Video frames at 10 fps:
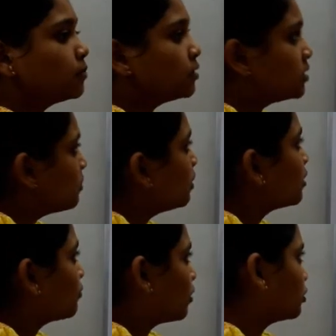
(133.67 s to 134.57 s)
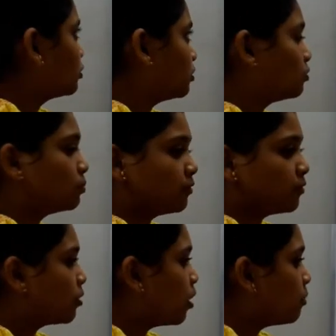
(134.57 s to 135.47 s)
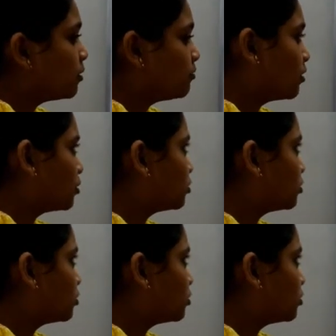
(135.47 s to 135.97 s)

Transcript: similar function, to perform common function.